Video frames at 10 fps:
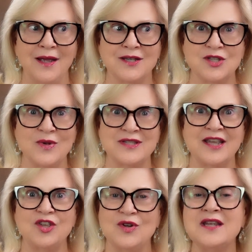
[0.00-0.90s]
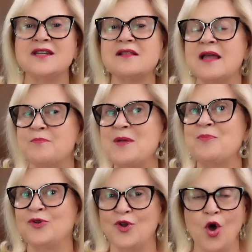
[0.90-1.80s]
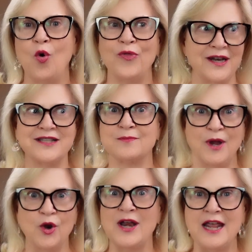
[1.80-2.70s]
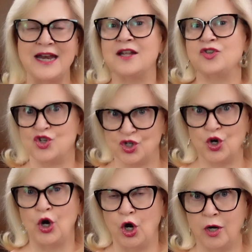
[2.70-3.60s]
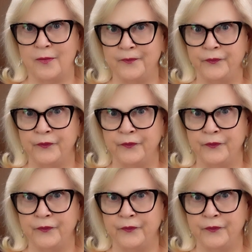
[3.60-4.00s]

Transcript: So it's like, you need to let people know that it's marinated in sugar,